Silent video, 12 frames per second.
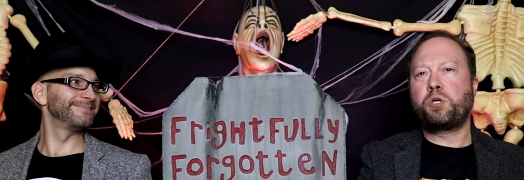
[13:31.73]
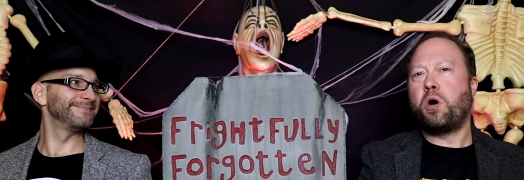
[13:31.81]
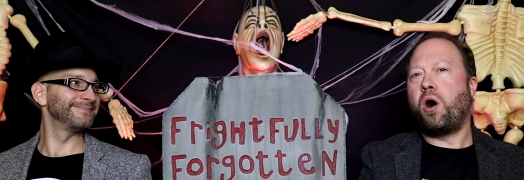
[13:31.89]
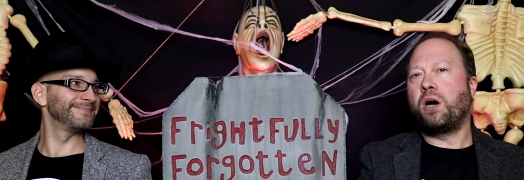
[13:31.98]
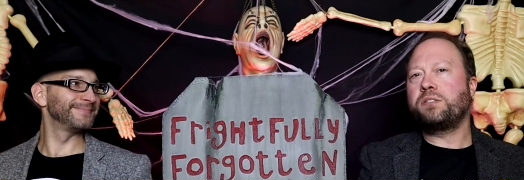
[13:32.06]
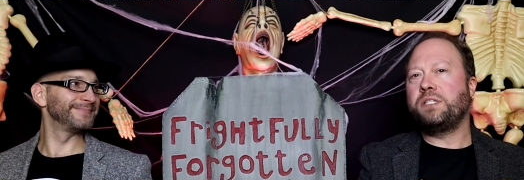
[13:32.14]

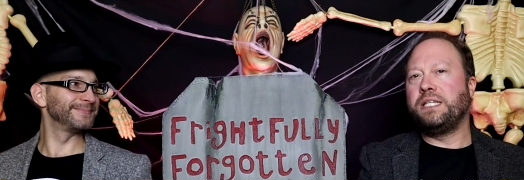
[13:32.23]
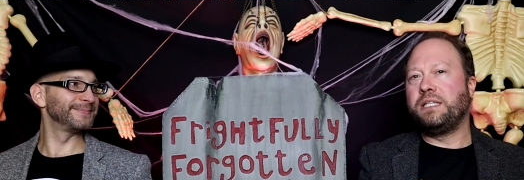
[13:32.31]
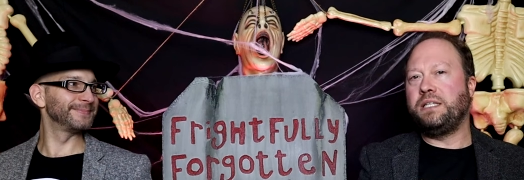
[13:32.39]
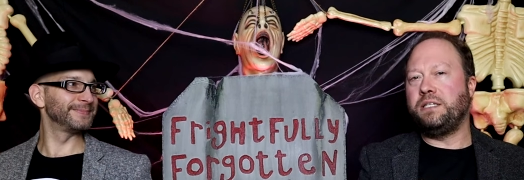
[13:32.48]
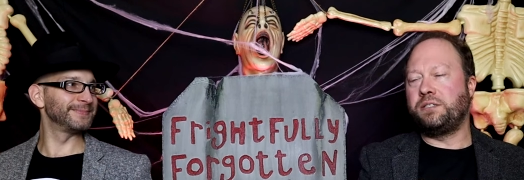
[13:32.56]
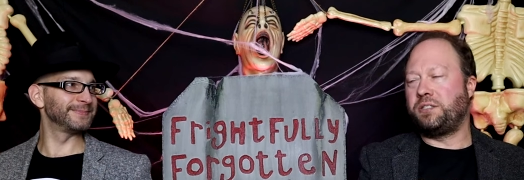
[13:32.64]
Speaker 1: causing
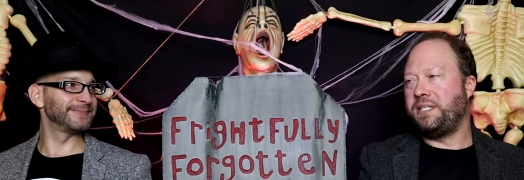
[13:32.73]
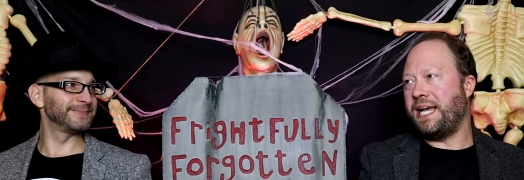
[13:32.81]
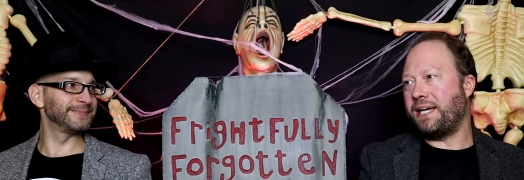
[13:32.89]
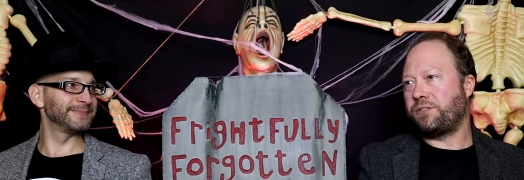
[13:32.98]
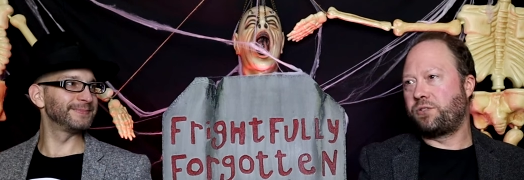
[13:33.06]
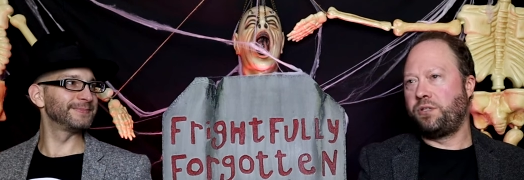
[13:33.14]
these
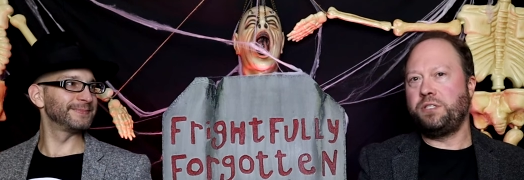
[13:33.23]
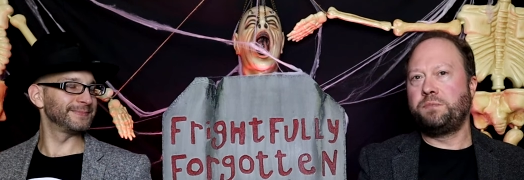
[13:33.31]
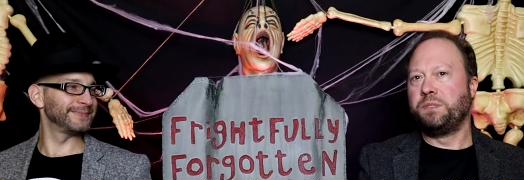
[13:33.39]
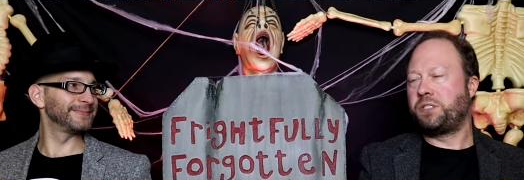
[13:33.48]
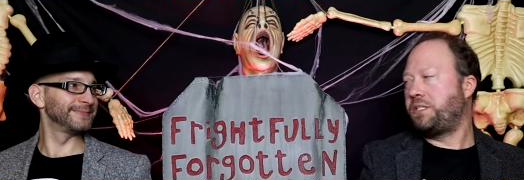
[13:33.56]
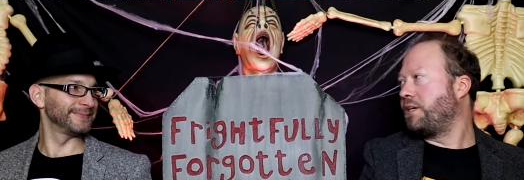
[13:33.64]
deaths or these
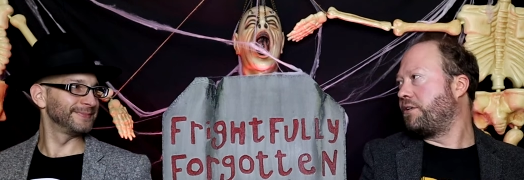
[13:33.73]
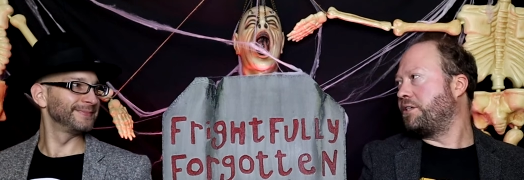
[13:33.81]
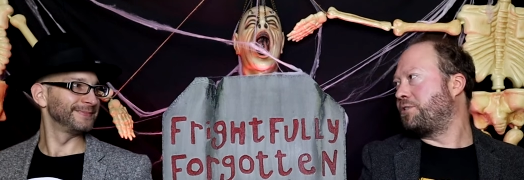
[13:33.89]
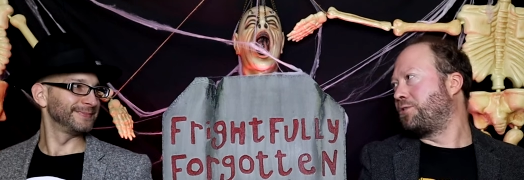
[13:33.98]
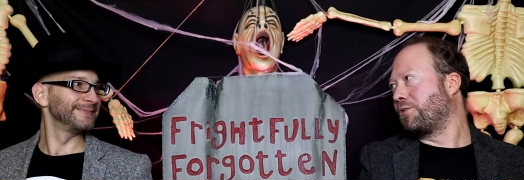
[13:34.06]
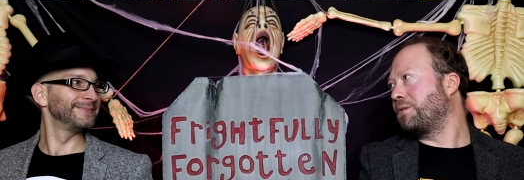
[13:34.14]
mysterious
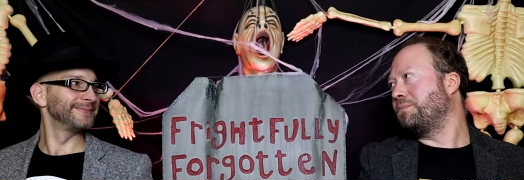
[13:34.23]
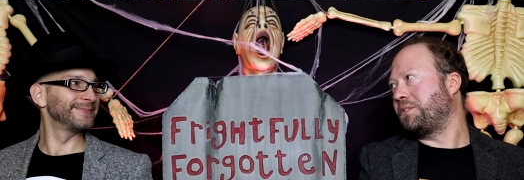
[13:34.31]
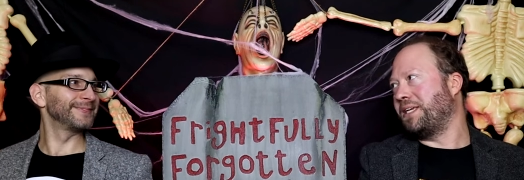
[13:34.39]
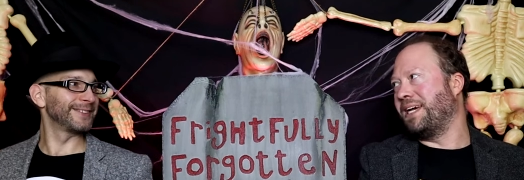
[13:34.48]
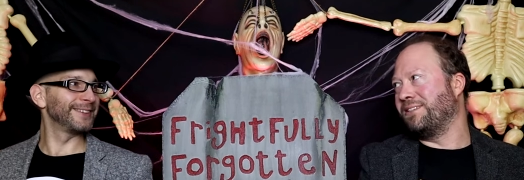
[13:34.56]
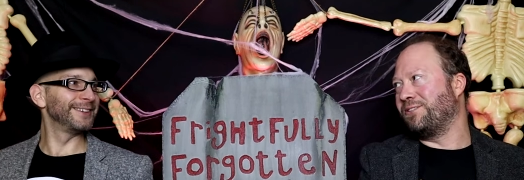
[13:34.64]

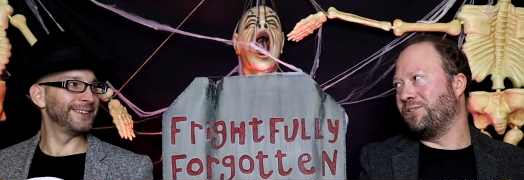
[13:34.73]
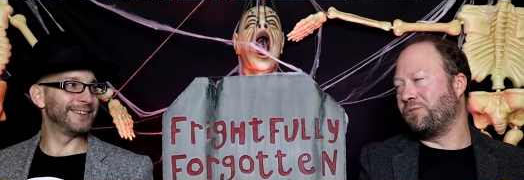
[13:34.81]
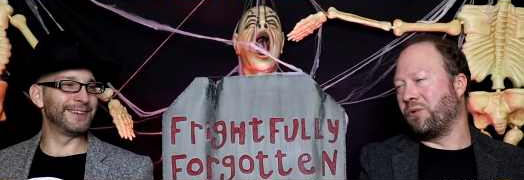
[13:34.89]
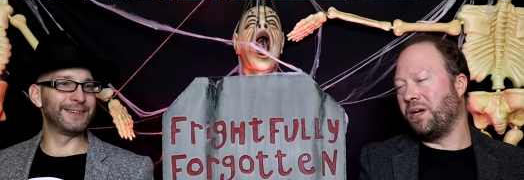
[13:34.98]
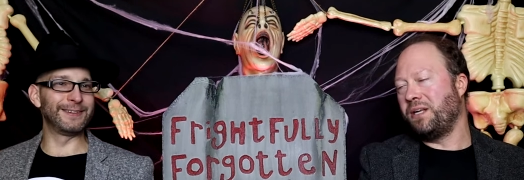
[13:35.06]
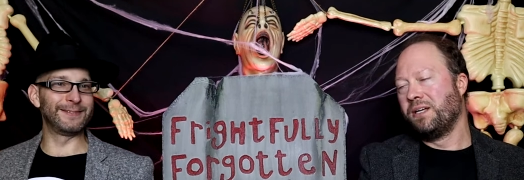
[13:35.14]
circumstances,
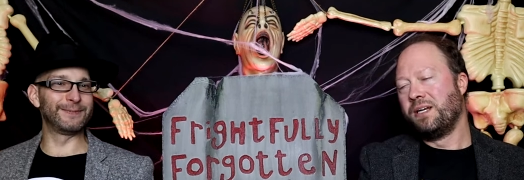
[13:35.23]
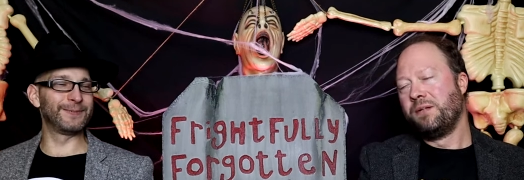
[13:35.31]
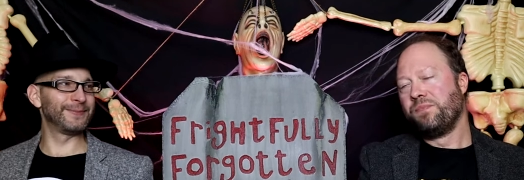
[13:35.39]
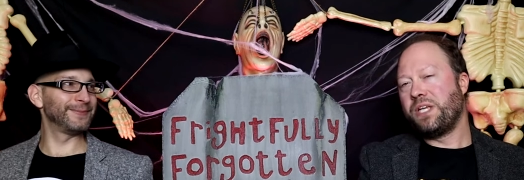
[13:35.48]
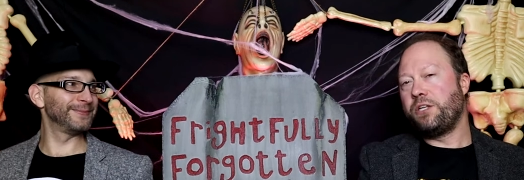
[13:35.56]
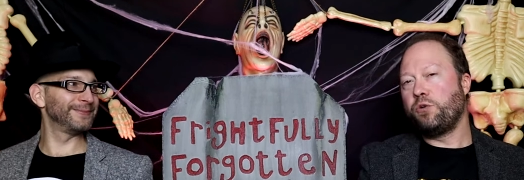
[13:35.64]
right?
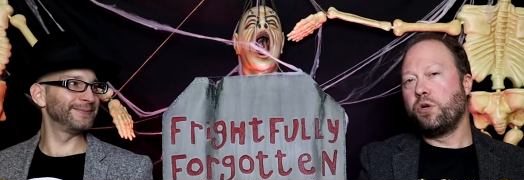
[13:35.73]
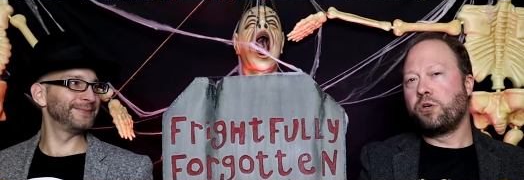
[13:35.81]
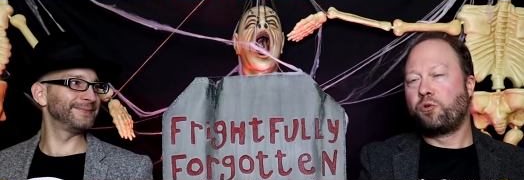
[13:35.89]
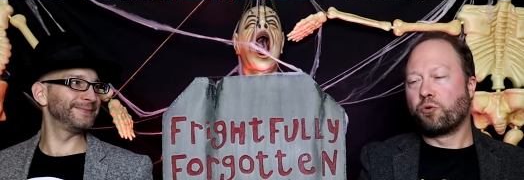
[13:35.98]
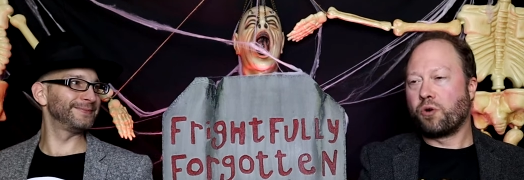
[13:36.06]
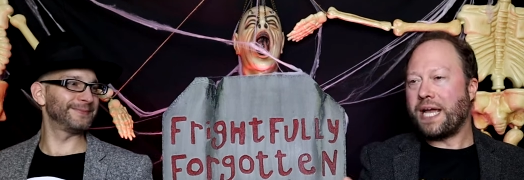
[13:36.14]
They do a
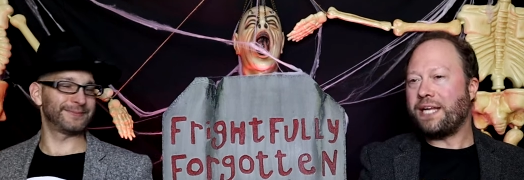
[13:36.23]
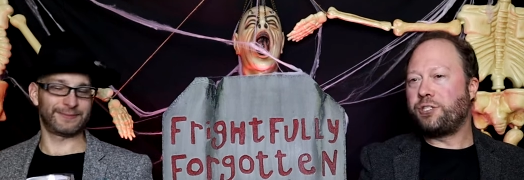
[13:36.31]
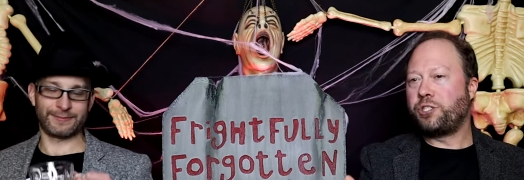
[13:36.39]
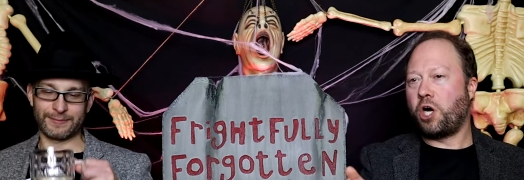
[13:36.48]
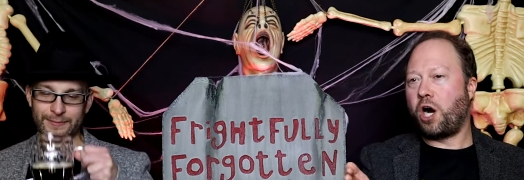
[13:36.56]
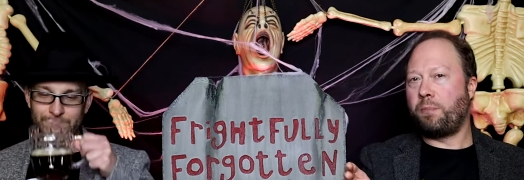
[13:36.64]
great
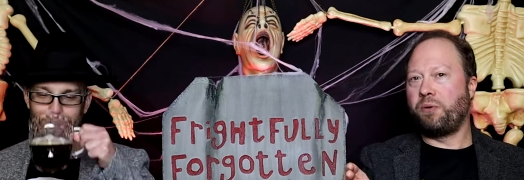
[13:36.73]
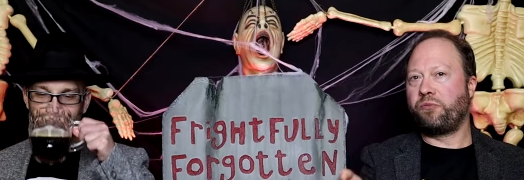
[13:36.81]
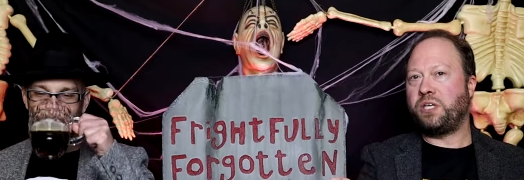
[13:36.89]
job of